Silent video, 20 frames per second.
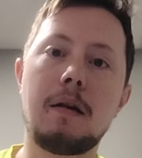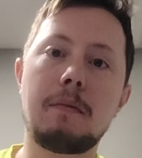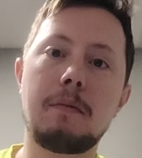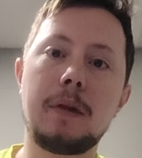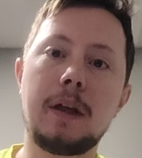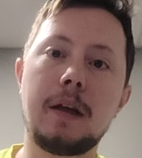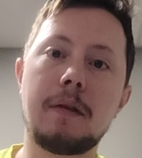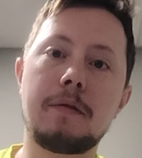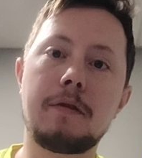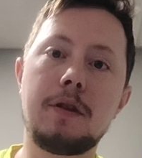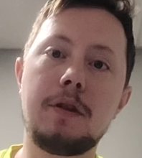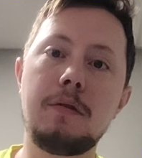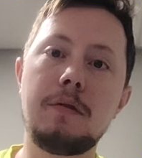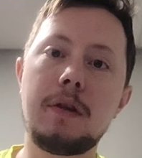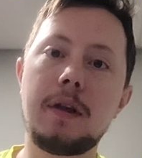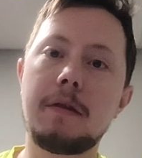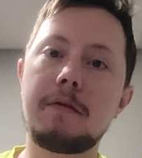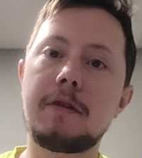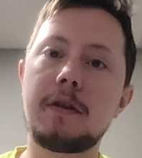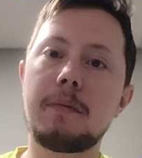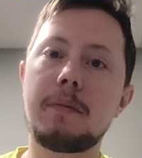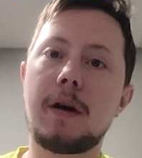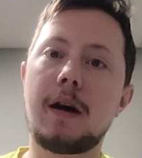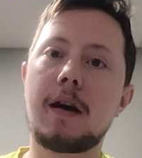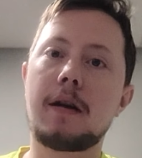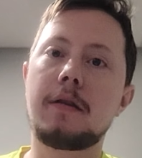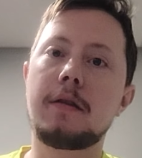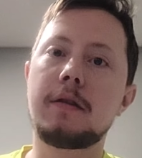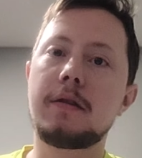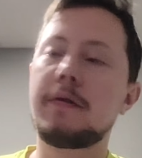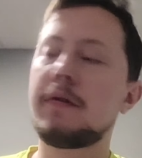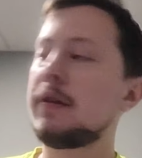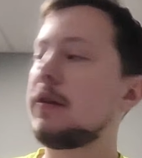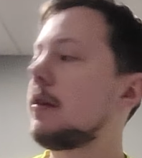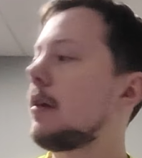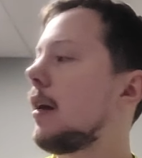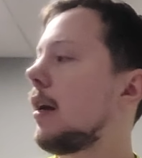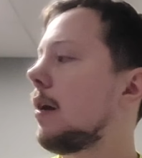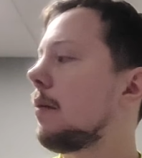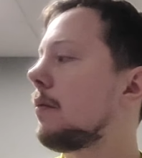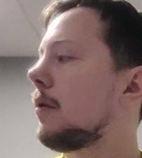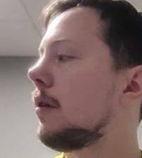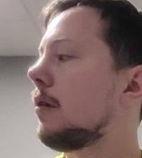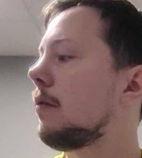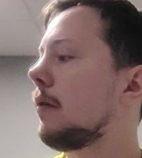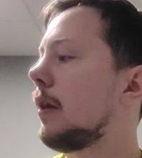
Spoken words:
We have two different models of this camera.